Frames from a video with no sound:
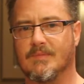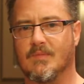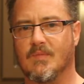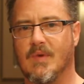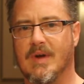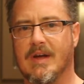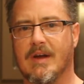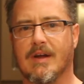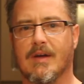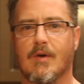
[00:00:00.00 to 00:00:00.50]

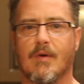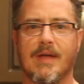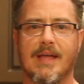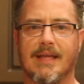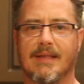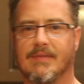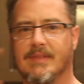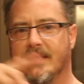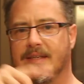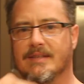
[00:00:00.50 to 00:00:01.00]
We're going to go
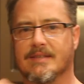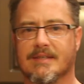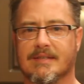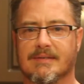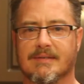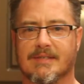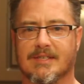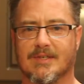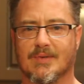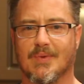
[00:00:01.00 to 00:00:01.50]
eat these
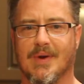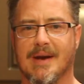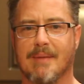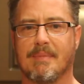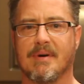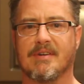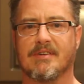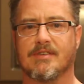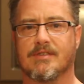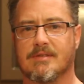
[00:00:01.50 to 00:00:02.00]
and sweat a
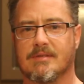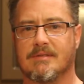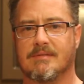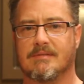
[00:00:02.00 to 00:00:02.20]
bunch.